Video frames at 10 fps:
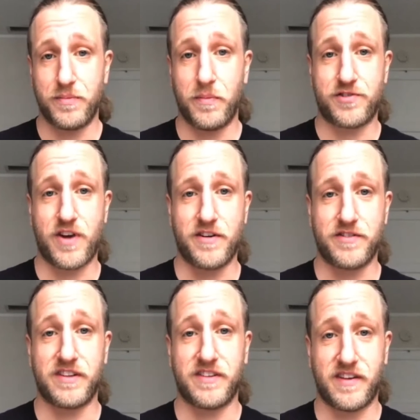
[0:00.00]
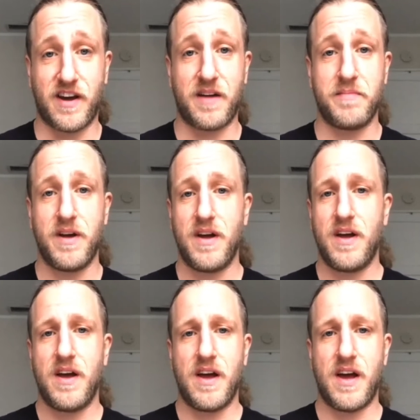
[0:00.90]
my trainers at the time.
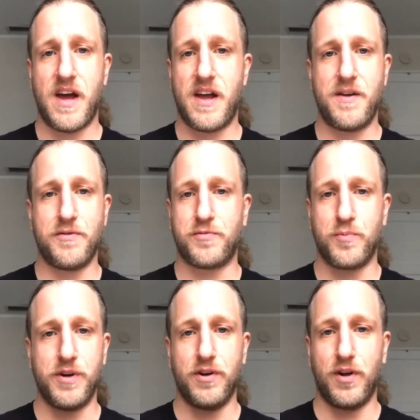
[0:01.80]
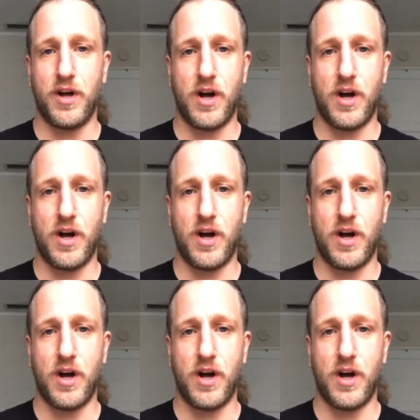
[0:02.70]
And it was a real